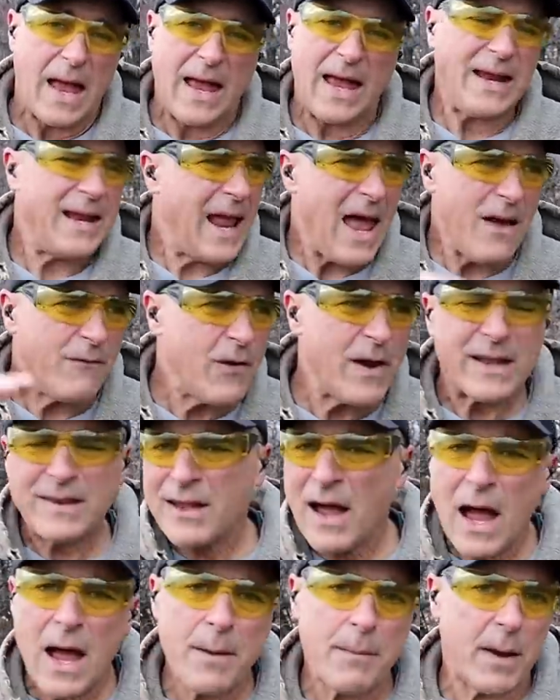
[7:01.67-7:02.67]
And every
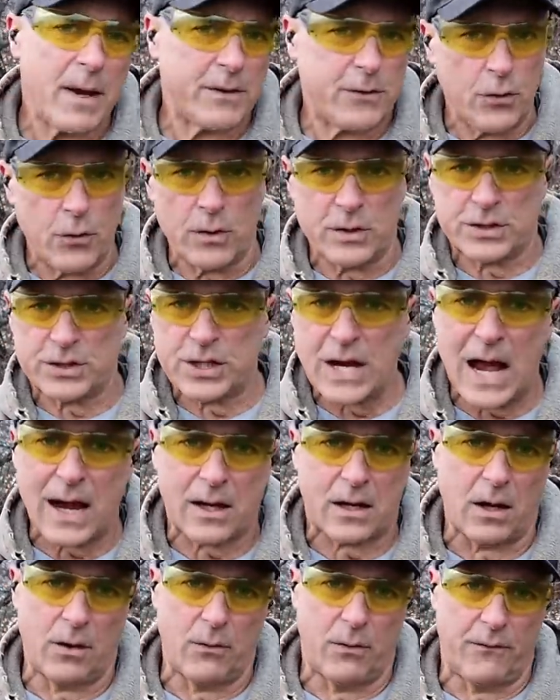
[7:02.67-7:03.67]
time I do a
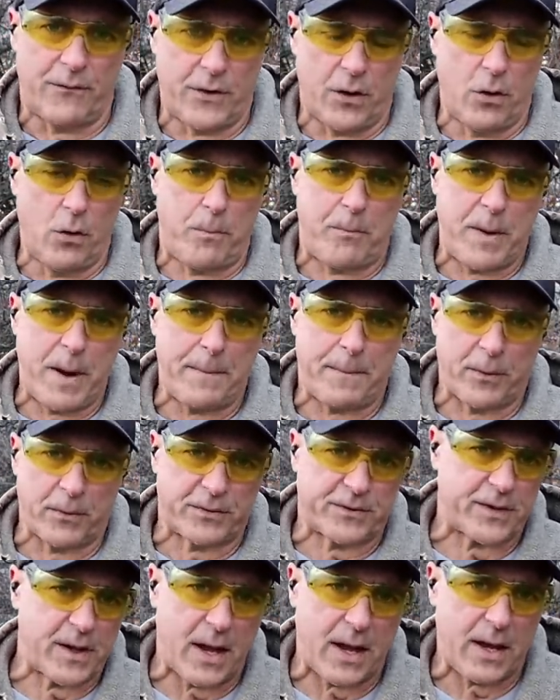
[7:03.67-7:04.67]
shotgun review,
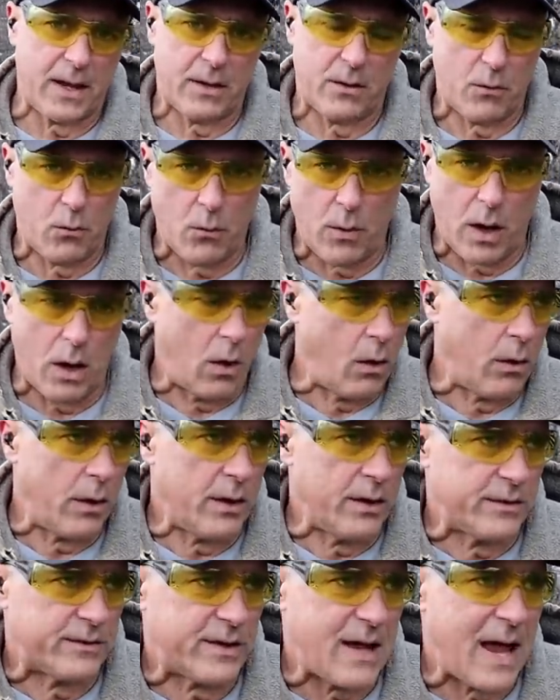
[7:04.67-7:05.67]
people say, well,
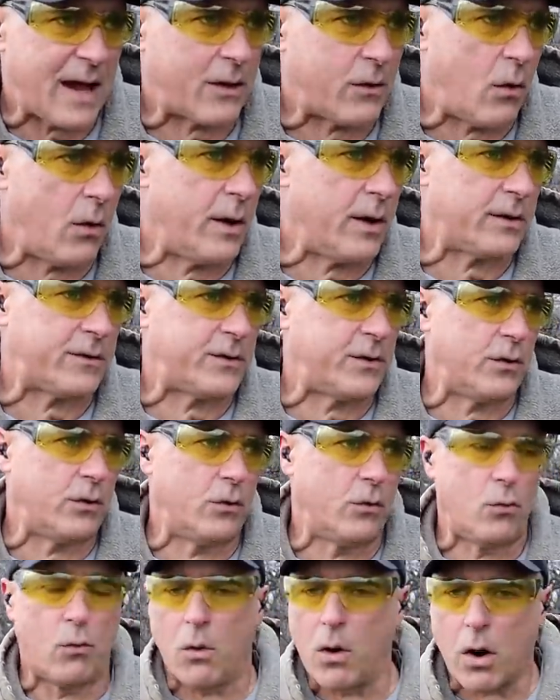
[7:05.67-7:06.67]
is that going
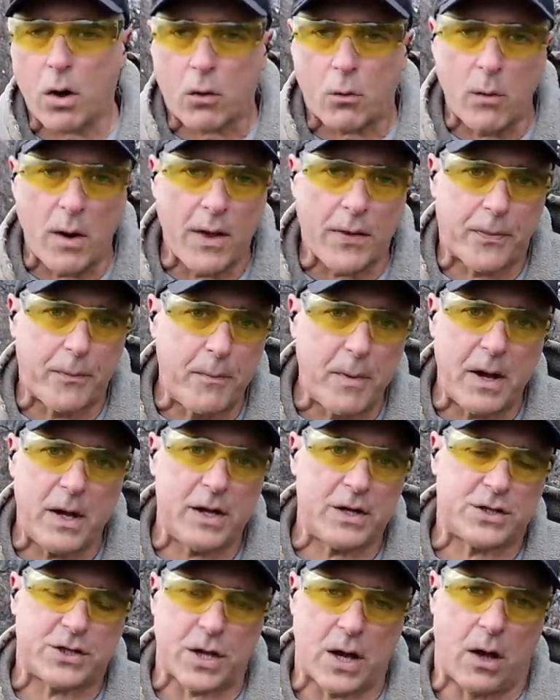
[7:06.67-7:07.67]
to work with
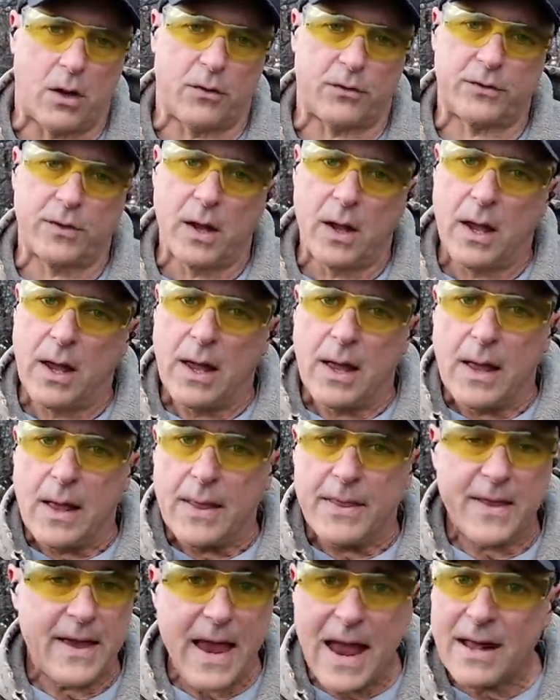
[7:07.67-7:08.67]
mini shells?
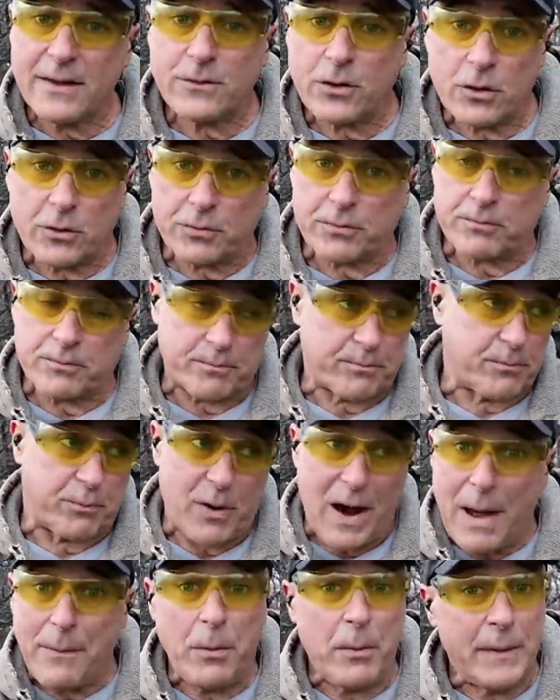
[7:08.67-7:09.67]
The answer's
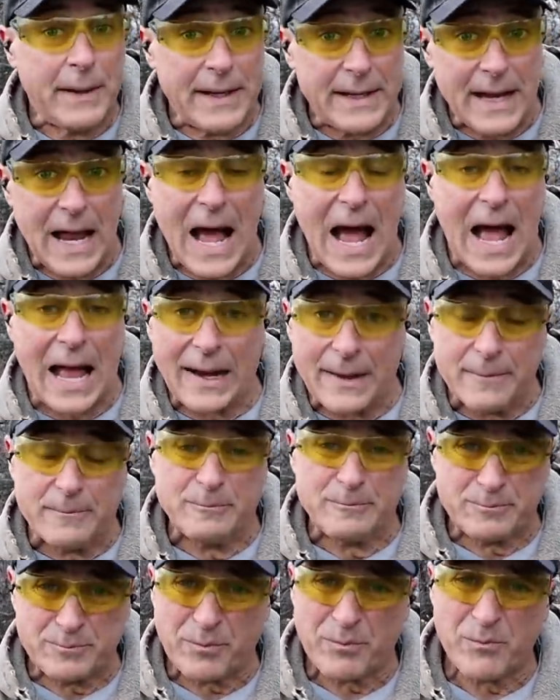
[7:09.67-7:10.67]
probably not.
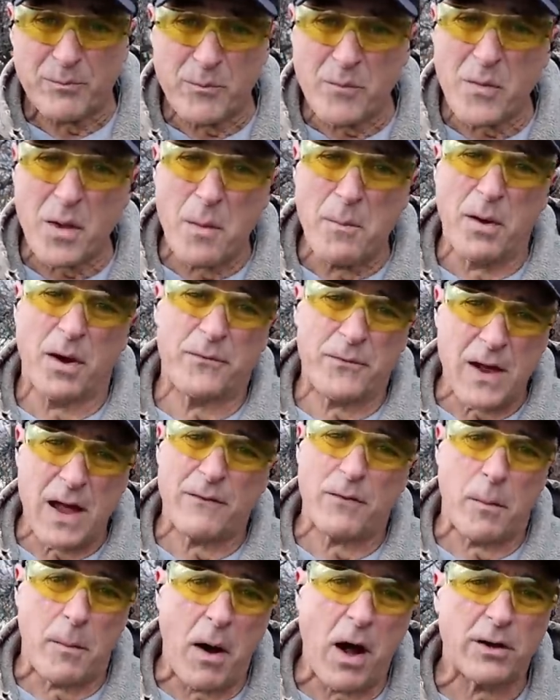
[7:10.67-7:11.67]
But if you
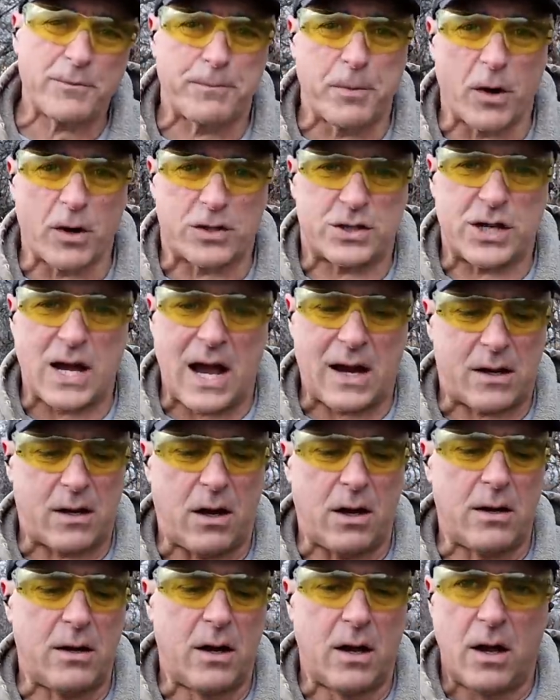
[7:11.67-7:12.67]
have a Mossberg
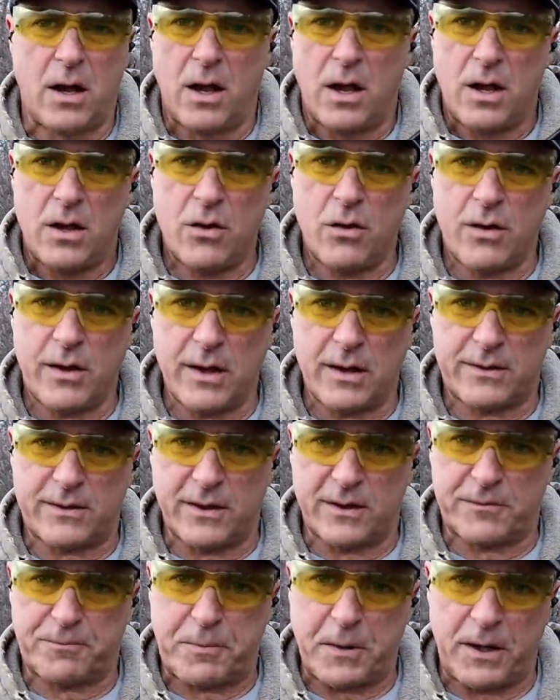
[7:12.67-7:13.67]
shotgun, you can get
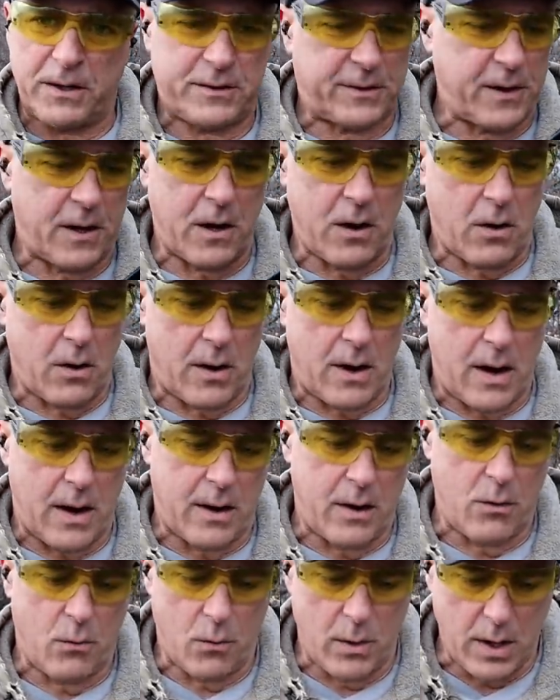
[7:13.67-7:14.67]
this piece here
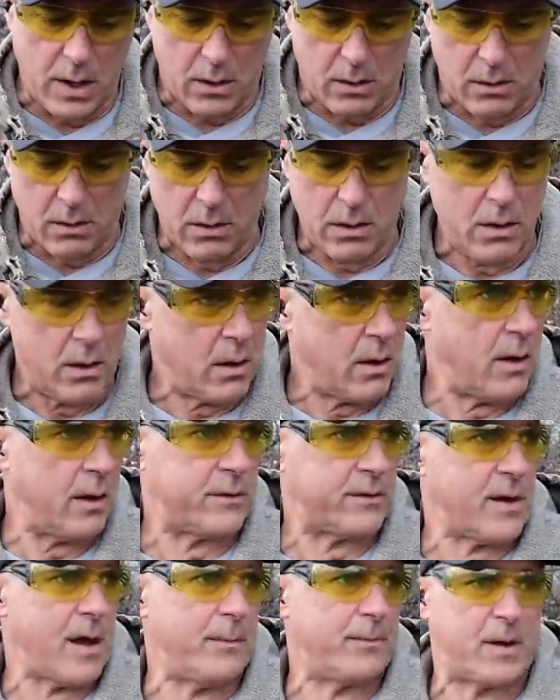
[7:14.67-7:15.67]
and it will,
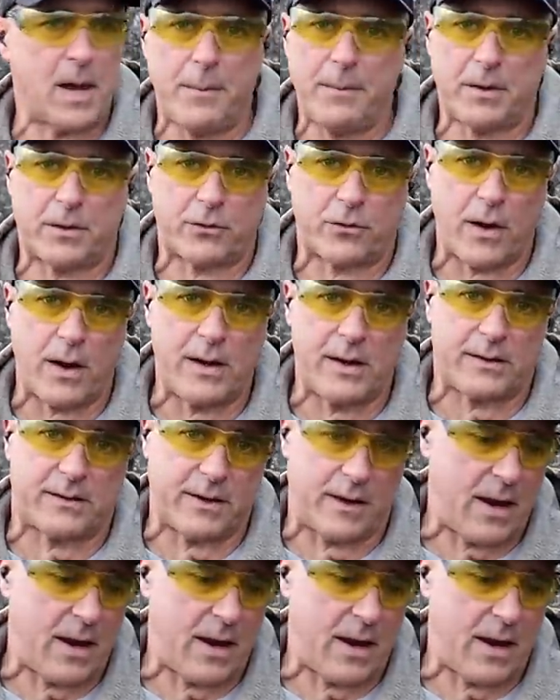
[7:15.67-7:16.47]
as I'm demonstrating